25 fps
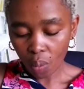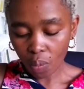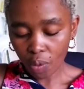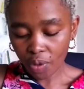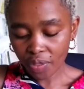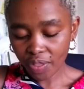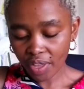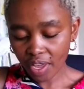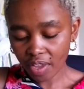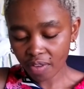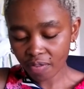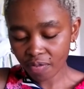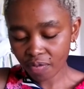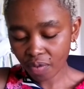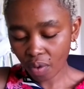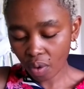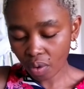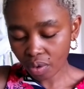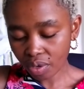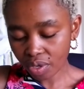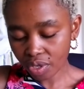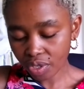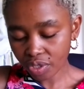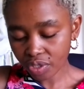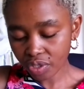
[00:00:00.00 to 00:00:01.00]
with a
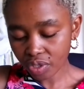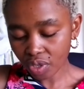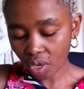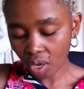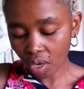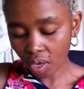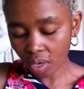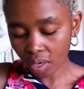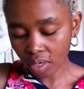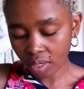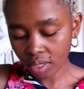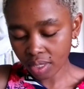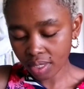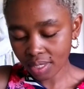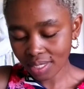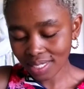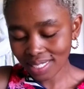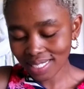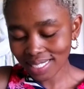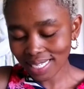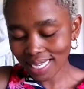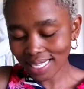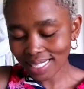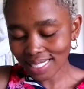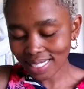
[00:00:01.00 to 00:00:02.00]
focus on
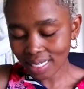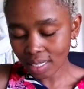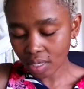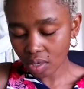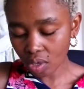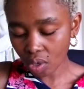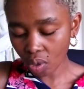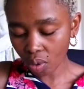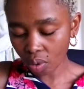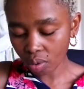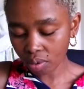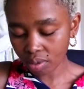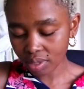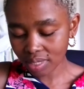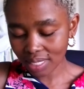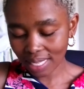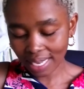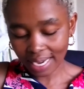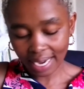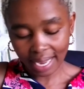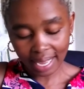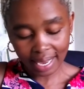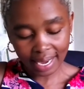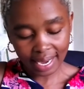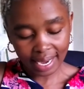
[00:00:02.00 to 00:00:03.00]
setting goals
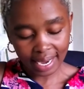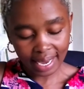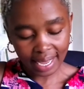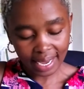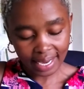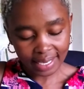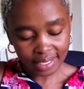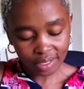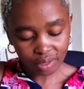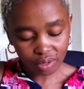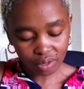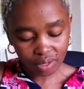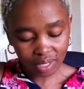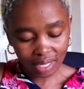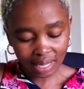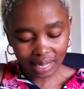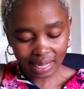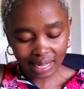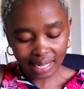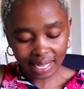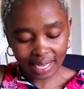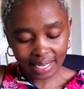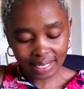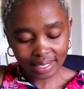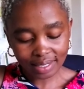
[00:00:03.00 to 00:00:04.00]
that are aligned to the
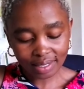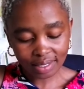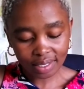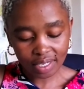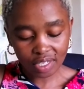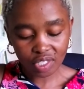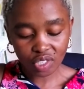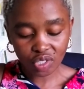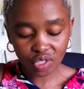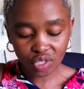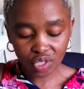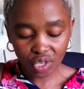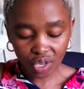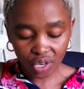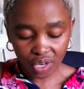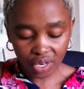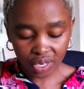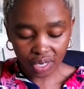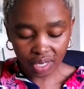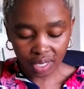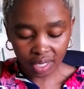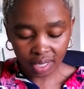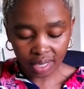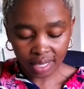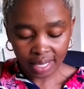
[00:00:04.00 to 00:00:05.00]
client's
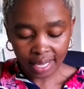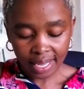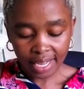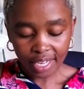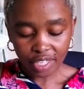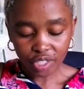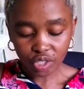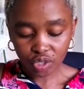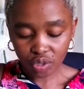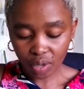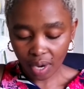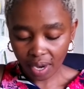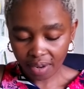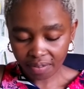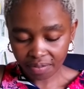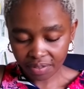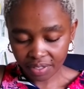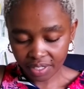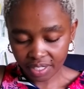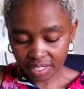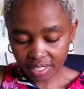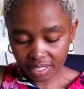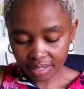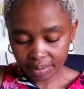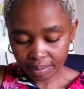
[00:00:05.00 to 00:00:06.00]
internal
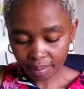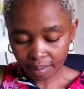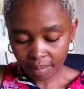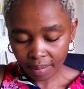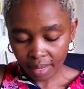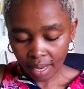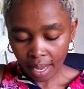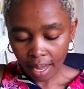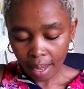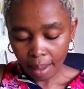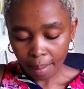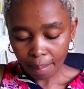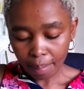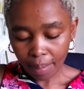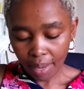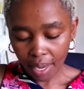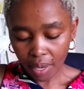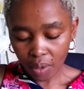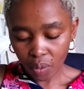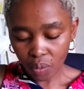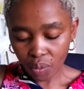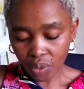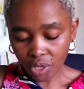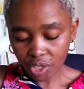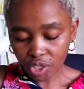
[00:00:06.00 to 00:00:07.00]
drivers,
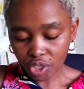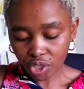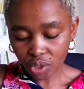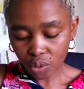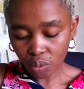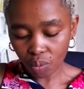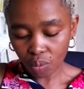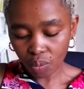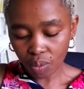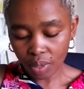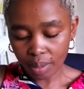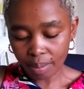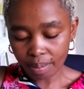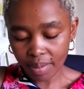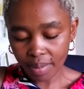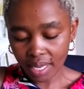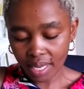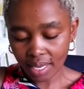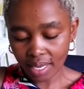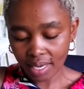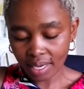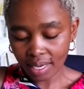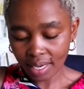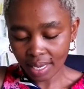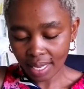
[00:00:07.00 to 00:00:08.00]
by which we
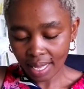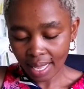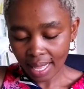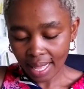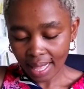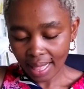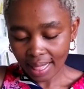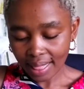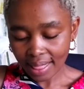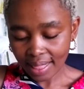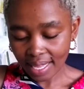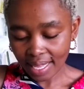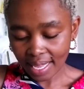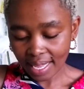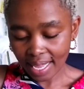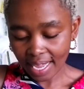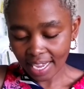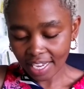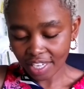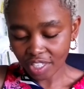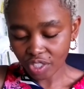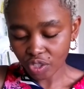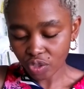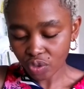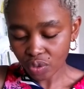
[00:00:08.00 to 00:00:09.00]
mean their
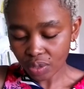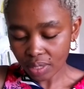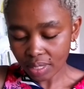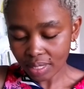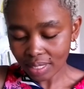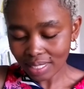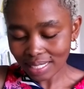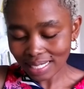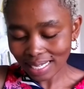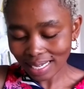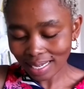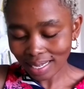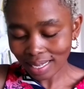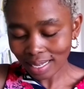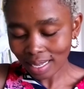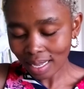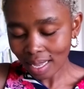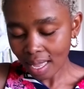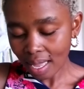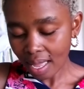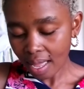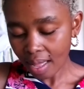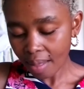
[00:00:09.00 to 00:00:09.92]
intrinsic